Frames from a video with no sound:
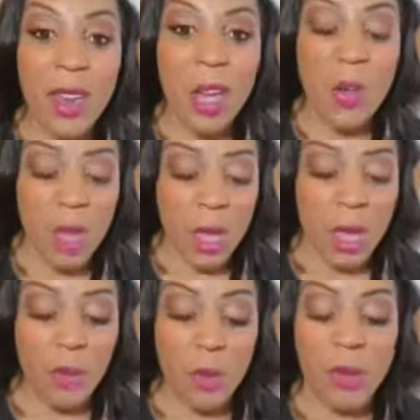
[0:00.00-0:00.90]
now,
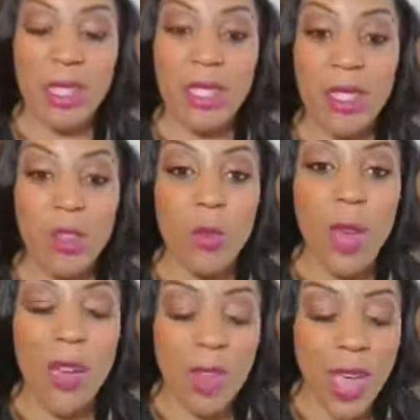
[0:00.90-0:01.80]
if you've been sitting
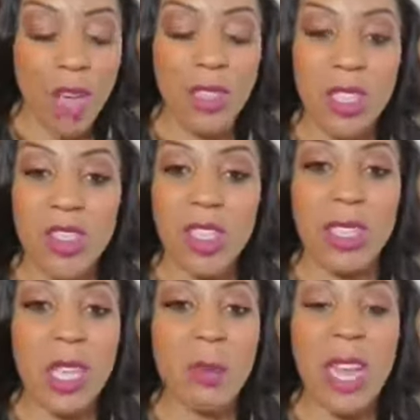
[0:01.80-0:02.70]
around the house and it
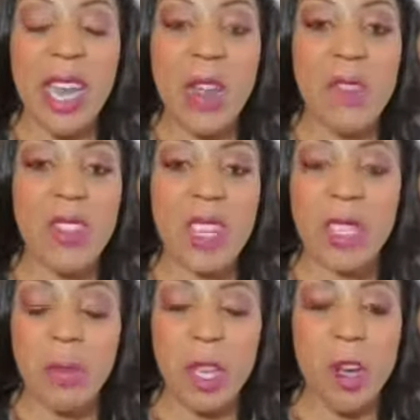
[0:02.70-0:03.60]
just seems like everything
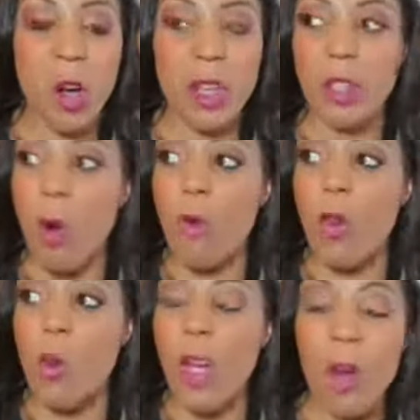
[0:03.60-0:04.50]
is being is
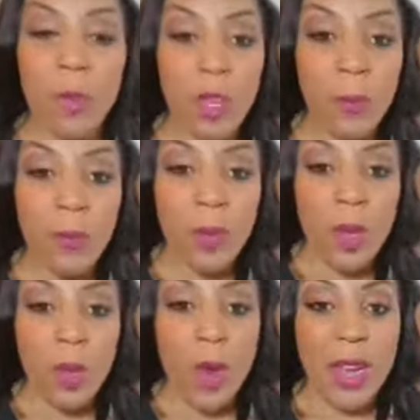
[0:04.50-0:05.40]
overwhelming
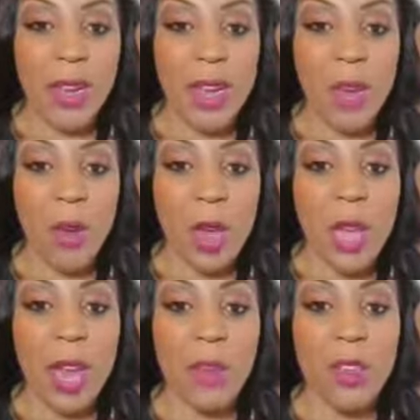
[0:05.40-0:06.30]
right now,
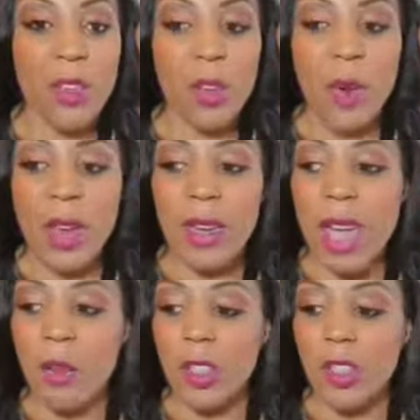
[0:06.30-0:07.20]
everything right
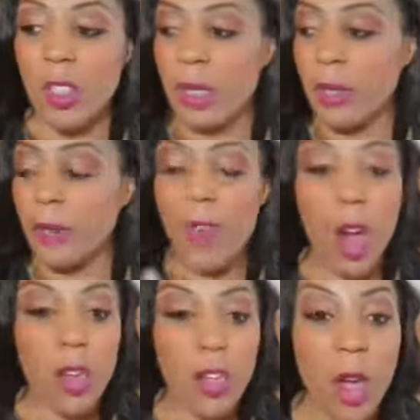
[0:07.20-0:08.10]
now is just
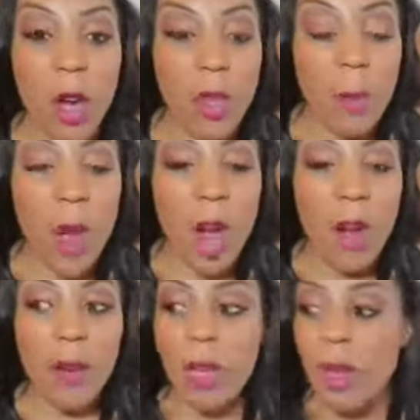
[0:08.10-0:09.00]
falling all
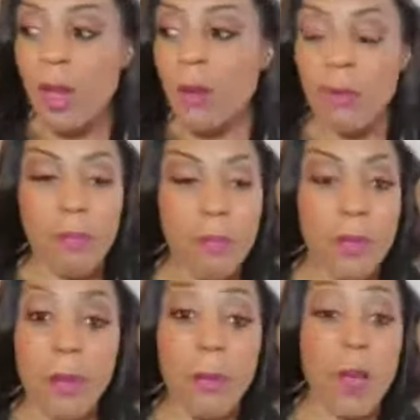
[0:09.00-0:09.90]
apart.
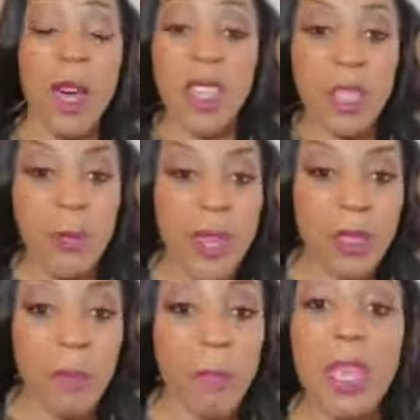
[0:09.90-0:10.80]

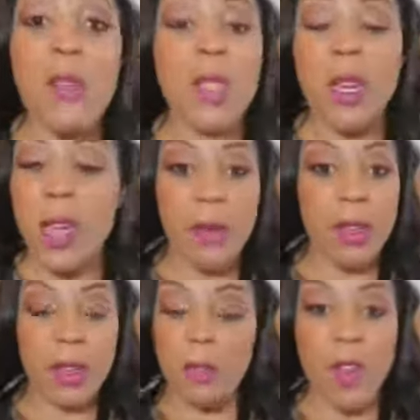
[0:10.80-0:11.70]
Unexpected bills are
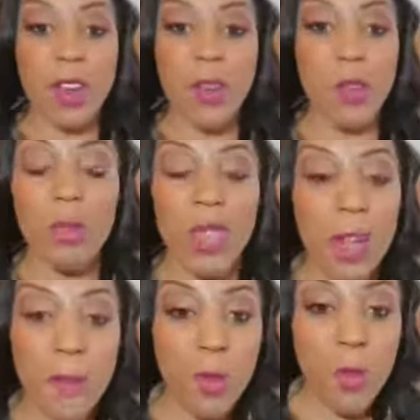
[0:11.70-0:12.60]
coming in front of you
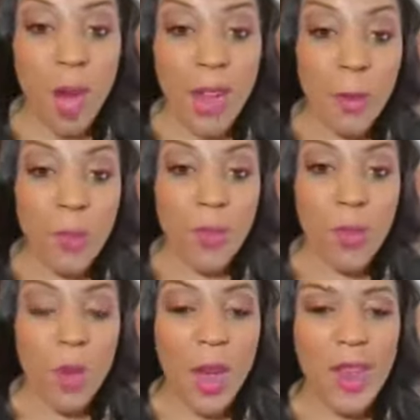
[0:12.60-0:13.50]
left and right
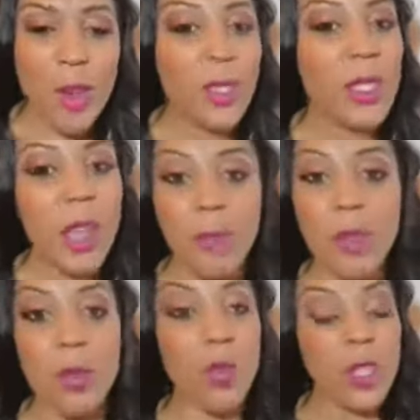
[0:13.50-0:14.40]
right?
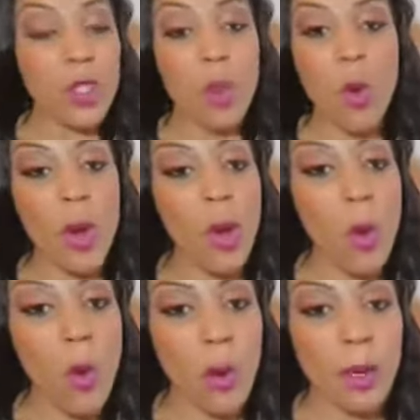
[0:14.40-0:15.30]
Something, what's going
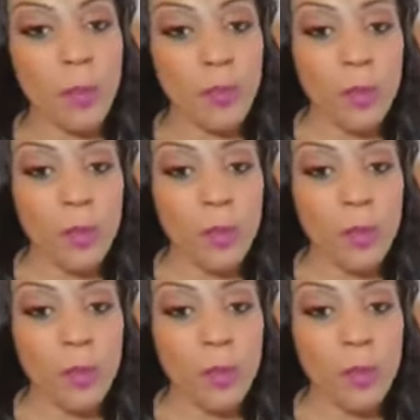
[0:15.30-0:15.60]
on?